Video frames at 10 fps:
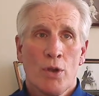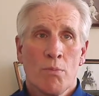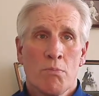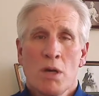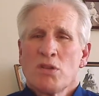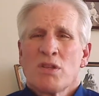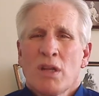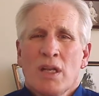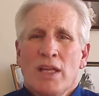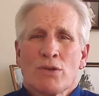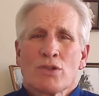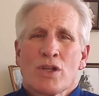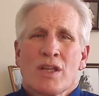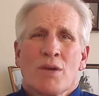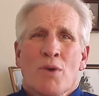most of the
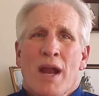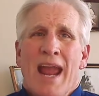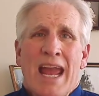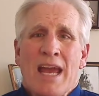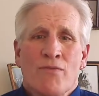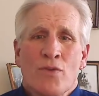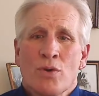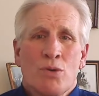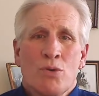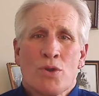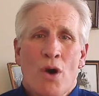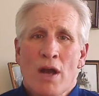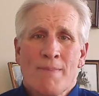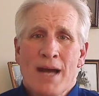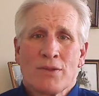leaders, there were a handful who
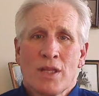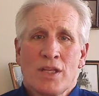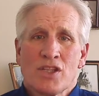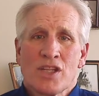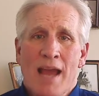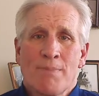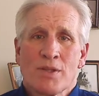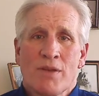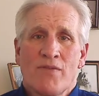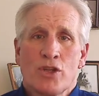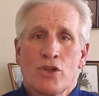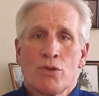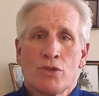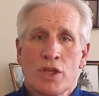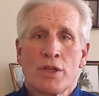thought about these types of
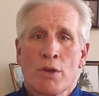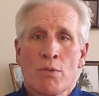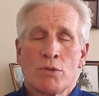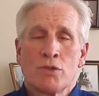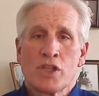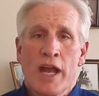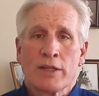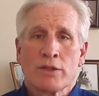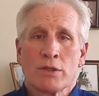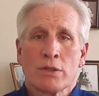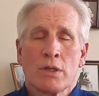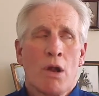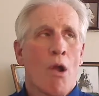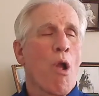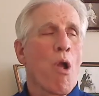issues in their own sector.
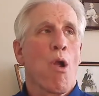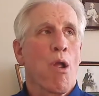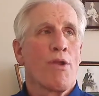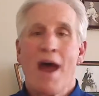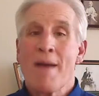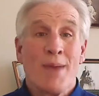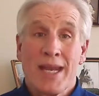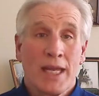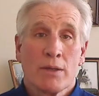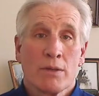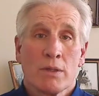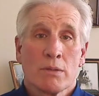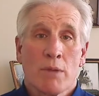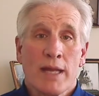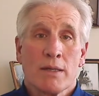Not many,
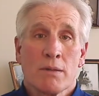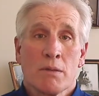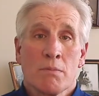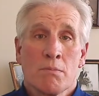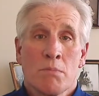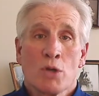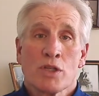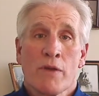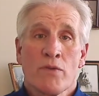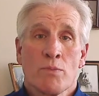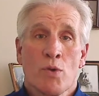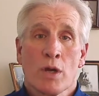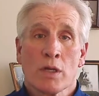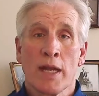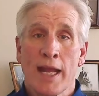right? Most of them
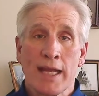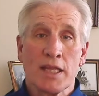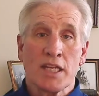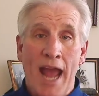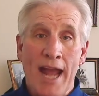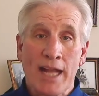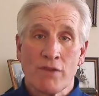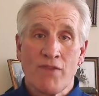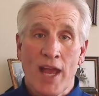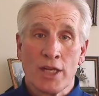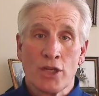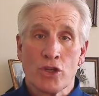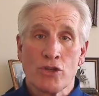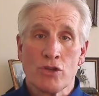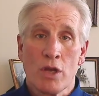were, can I get the tax
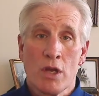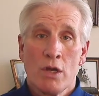advantages?